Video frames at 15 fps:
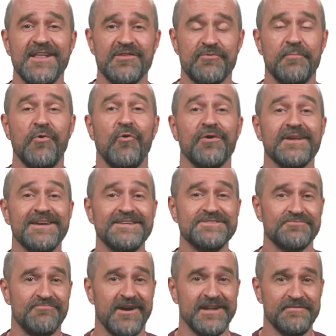the report
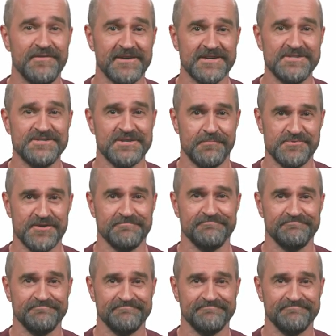is ready for consumption.